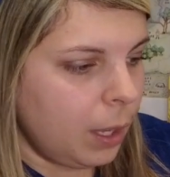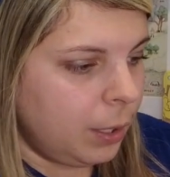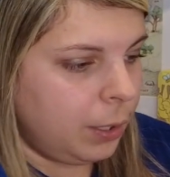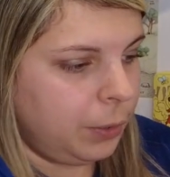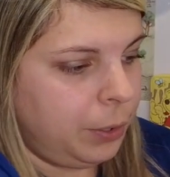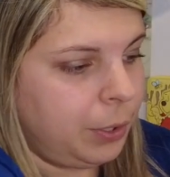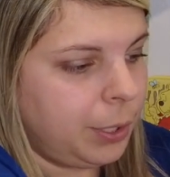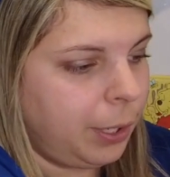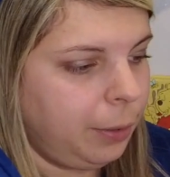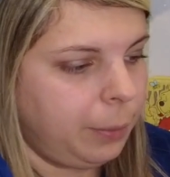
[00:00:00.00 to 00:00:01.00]
So to
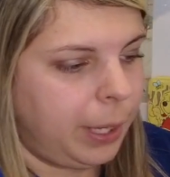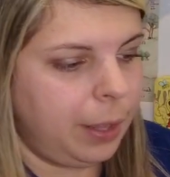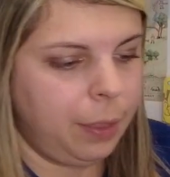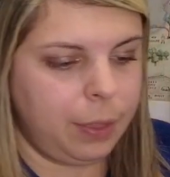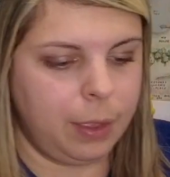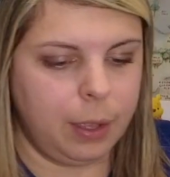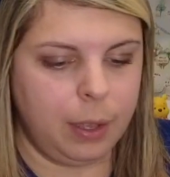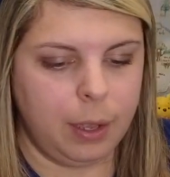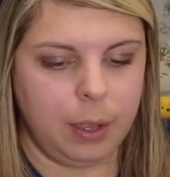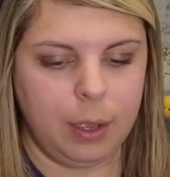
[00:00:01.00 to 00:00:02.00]
start
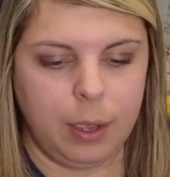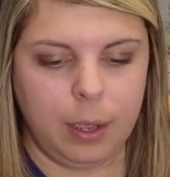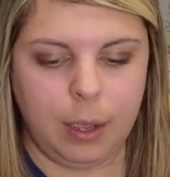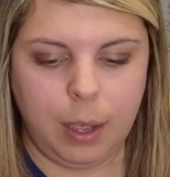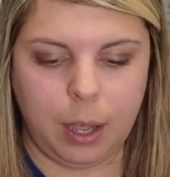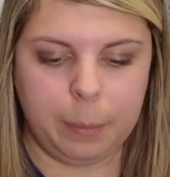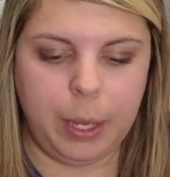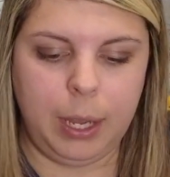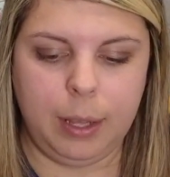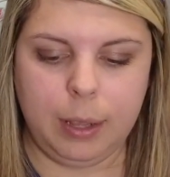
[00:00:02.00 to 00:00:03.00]
with,
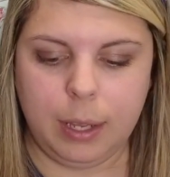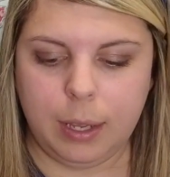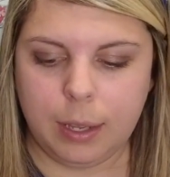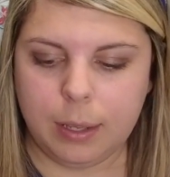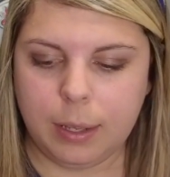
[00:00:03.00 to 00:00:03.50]
in the